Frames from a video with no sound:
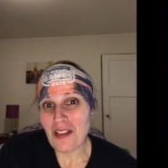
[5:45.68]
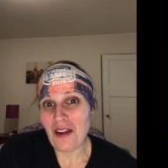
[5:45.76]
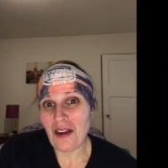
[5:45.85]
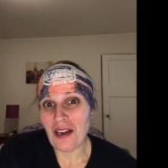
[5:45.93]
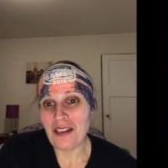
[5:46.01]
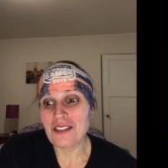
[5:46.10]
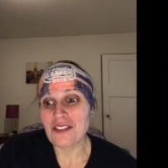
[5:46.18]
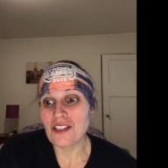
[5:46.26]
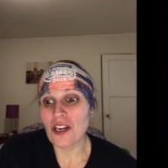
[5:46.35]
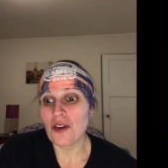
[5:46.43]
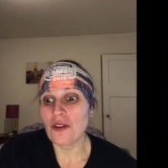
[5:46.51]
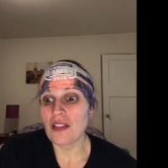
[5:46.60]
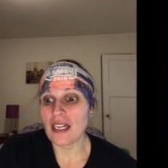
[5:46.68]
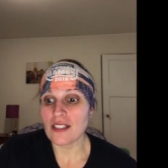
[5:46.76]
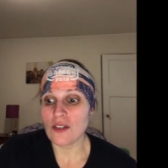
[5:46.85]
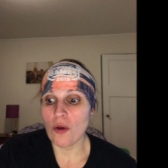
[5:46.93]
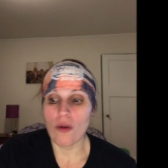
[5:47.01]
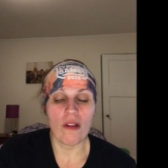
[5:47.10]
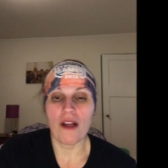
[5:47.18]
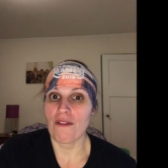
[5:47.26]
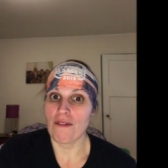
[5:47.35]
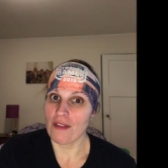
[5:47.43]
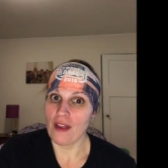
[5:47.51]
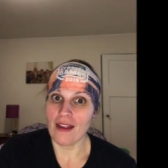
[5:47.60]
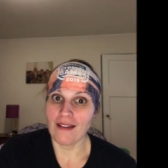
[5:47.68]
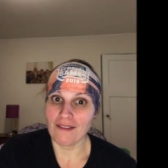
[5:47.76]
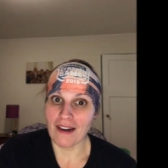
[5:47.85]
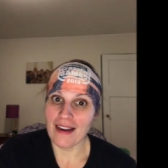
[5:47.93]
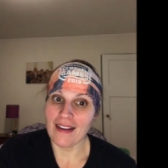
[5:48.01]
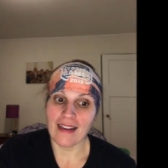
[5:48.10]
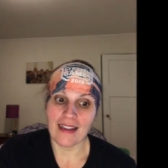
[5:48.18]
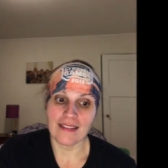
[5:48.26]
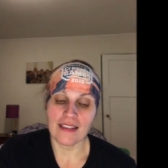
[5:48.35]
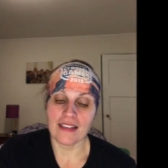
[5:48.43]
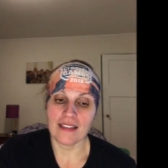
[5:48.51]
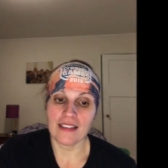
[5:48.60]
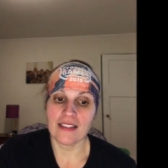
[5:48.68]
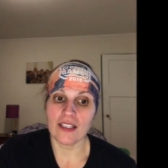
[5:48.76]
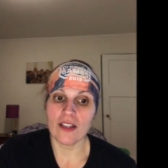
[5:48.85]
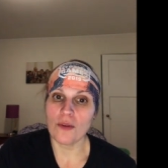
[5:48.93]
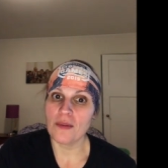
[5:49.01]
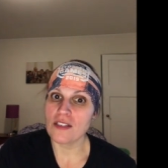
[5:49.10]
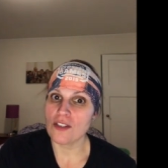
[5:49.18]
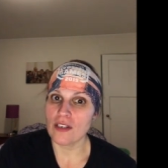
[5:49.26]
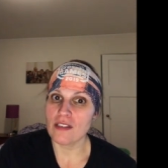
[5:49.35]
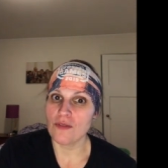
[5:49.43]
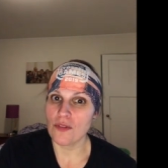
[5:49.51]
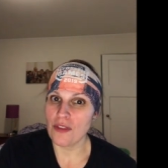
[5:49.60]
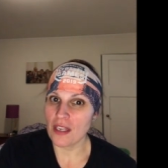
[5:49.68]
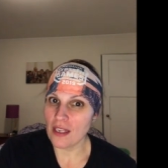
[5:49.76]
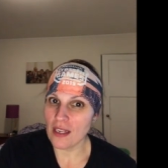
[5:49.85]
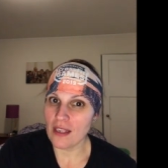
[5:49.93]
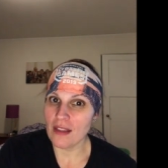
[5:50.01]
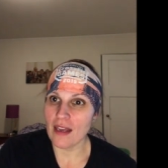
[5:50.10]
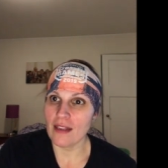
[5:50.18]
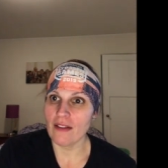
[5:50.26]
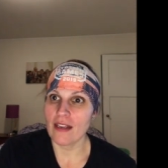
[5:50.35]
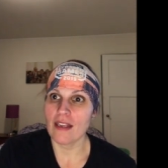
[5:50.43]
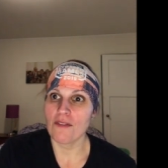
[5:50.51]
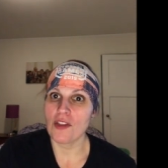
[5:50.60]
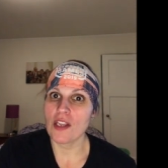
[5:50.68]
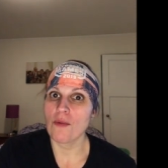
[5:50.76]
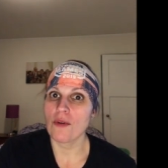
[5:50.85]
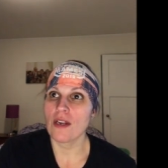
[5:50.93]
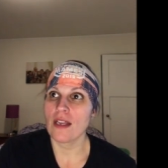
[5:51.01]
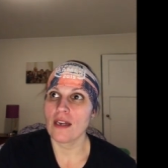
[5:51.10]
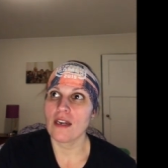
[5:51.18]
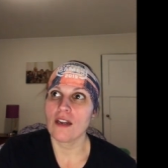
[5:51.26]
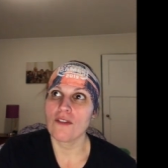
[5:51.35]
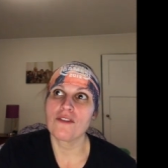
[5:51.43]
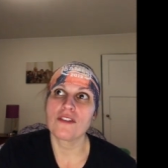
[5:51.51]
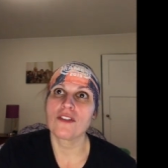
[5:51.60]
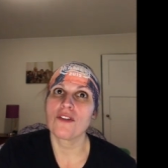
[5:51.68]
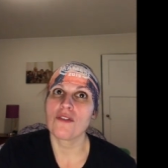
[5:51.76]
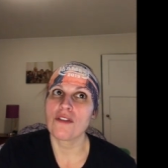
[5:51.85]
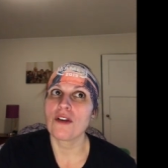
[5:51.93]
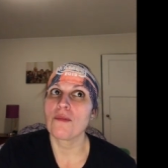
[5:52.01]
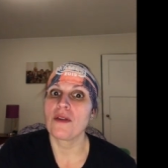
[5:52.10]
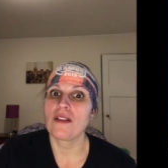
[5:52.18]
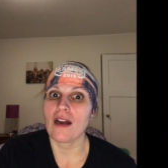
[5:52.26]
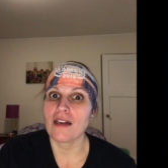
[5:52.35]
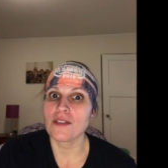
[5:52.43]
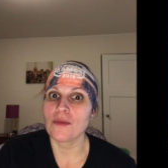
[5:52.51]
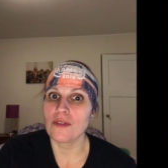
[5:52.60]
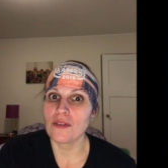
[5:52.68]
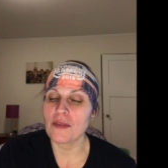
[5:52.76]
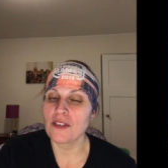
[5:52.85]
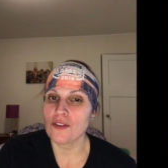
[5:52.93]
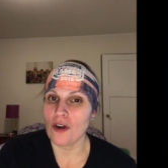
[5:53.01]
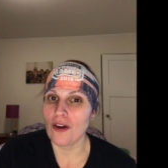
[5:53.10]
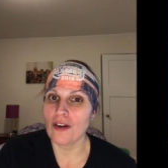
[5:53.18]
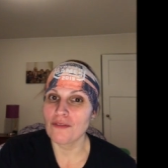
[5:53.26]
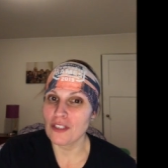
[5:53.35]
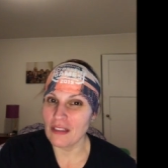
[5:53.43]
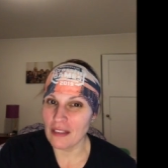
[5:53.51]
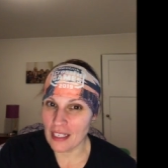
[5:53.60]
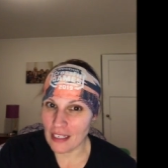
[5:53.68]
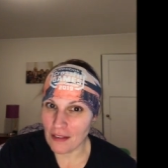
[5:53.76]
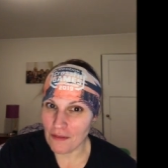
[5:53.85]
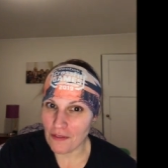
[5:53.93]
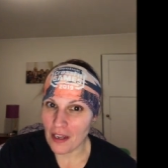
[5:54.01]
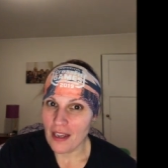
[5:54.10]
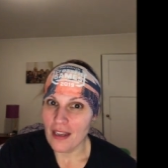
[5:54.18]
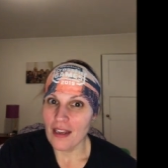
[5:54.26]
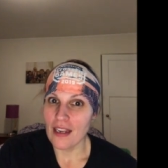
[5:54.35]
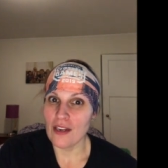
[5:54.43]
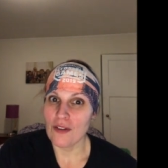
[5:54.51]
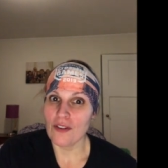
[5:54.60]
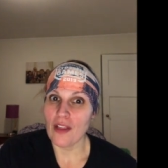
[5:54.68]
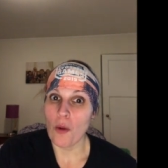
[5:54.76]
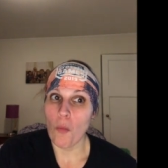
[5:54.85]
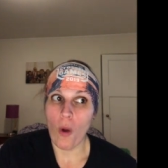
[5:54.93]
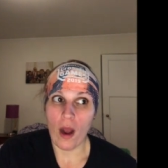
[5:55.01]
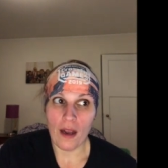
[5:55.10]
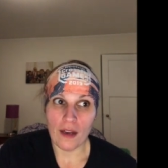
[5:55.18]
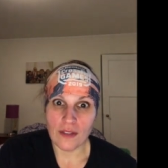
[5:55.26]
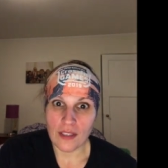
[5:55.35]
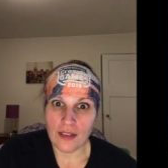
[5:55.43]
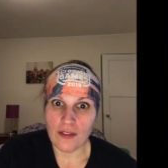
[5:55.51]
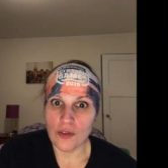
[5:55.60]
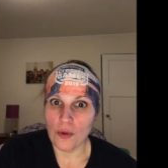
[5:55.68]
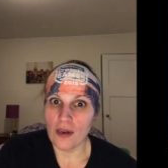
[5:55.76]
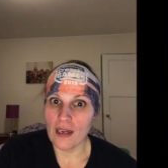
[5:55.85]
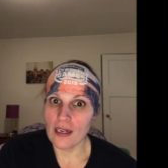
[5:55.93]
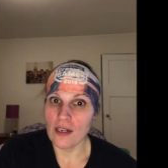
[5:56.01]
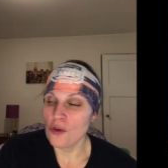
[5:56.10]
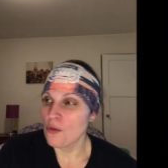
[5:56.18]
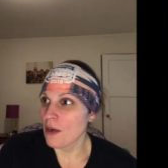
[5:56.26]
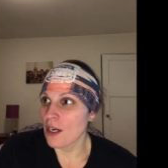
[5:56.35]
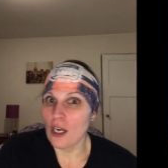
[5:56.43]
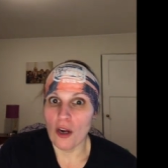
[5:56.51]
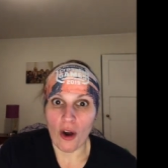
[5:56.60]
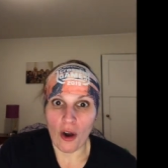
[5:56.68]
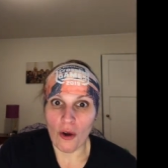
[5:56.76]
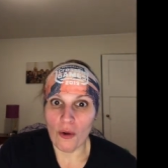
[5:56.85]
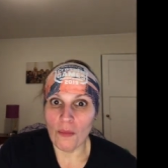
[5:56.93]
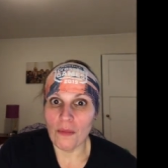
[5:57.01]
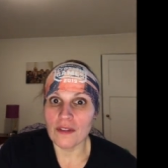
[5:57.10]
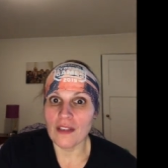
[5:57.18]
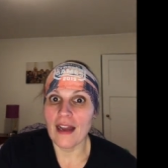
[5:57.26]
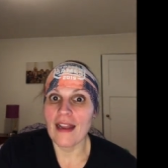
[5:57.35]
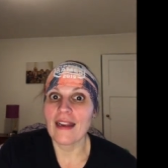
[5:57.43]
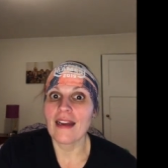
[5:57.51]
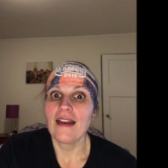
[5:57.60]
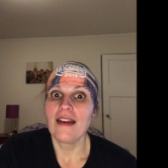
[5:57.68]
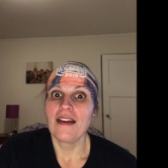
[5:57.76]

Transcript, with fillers: uh, so that's a whole other thing right and and it's a little bit stressful thinking that like if he were to get enough physical therapy in the hospital to be strong enough to leave you know to like walk outside the door and get an uber and go home like